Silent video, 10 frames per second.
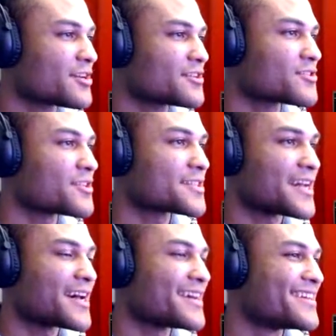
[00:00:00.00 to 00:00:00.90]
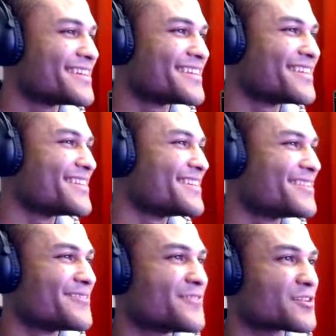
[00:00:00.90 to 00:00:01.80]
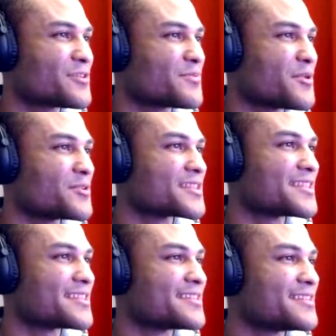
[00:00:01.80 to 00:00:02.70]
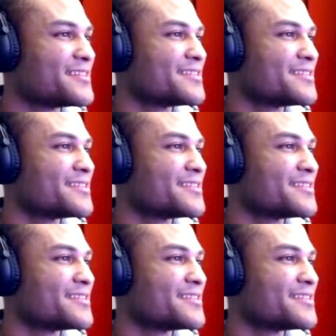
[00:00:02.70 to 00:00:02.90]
I like each character's uh, victory pulls